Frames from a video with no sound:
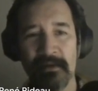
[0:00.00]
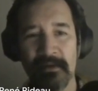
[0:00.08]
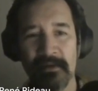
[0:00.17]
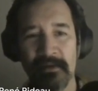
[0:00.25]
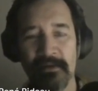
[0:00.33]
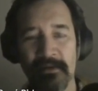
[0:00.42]

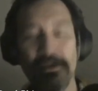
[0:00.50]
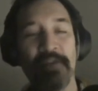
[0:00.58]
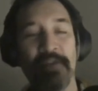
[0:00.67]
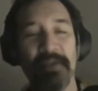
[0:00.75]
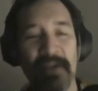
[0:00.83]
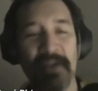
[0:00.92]

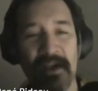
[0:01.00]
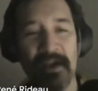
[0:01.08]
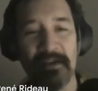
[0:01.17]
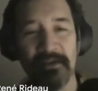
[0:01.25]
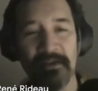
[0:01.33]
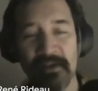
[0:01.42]
Not being
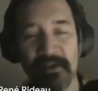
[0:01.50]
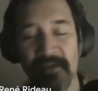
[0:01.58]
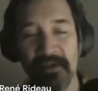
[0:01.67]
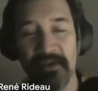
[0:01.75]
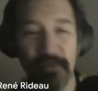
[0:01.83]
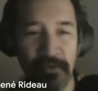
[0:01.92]
hacked, not
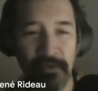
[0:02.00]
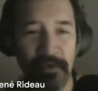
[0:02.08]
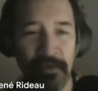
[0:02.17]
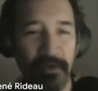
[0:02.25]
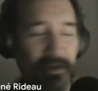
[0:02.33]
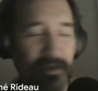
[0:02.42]
having
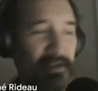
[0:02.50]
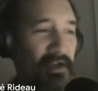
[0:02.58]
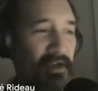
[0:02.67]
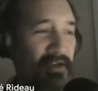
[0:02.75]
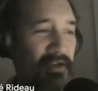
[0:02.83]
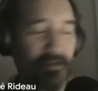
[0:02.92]
you get
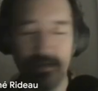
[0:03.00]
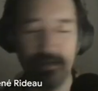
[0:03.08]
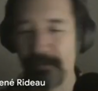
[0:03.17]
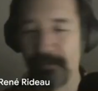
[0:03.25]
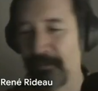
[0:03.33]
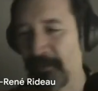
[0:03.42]
hacked, not
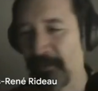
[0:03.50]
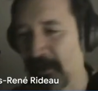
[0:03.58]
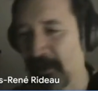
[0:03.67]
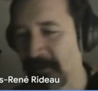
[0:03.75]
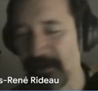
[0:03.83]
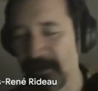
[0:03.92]

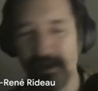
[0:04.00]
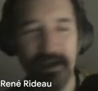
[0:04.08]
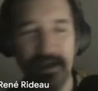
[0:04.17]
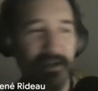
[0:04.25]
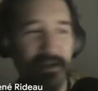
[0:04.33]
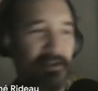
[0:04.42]
us being
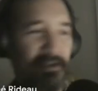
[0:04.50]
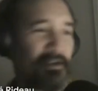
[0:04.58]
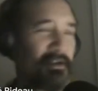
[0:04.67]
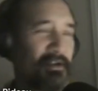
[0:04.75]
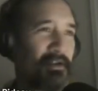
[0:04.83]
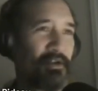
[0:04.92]
hacked,
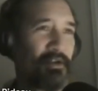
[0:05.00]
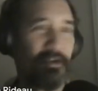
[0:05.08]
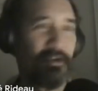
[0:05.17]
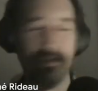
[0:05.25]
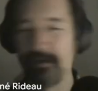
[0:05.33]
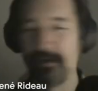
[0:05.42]
not
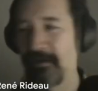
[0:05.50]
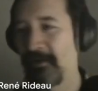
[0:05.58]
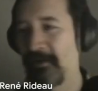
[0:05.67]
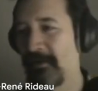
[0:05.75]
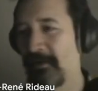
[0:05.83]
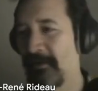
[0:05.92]

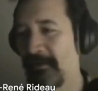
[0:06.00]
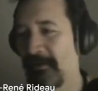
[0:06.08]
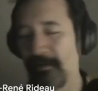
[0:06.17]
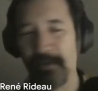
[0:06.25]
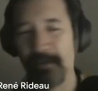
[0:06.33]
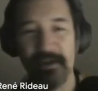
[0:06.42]

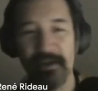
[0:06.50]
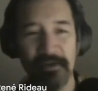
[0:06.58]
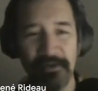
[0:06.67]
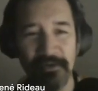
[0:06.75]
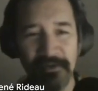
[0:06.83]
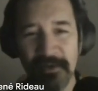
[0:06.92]
making you
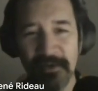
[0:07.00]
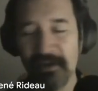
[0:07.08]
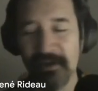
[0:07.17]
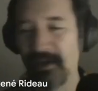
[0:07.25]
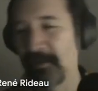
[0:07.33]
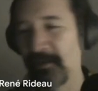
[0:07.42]
lose
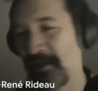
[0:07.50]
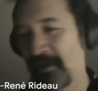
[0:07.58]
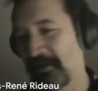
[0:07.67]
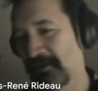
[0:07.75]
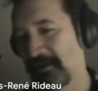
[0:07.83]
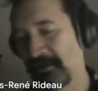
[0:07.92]
money and make
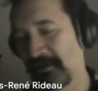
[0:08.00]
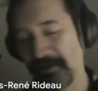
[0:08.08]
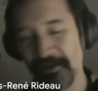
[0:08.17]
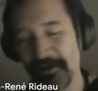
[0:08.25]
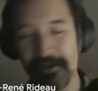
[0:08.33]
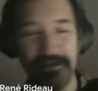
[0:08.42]
us
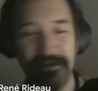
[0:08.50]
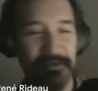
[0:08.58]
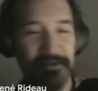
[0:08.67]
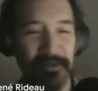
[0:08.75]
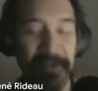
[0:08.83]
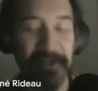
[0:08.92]
lose
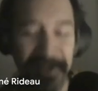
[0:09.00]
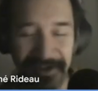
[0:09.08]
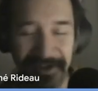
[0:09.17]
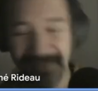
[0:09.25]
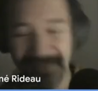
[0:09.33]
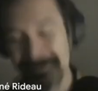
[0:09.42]
money
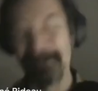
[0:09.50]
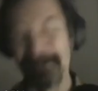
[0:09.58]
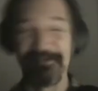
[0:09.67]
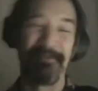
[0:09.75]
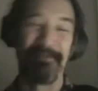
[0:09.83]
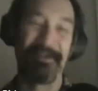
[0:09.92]
because
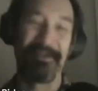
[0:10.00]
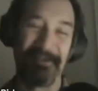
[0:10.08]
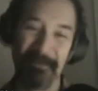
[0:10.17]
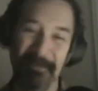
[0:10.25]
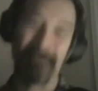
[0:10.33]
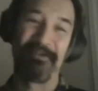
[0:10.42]
we make other
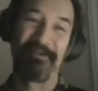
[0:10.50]
people lose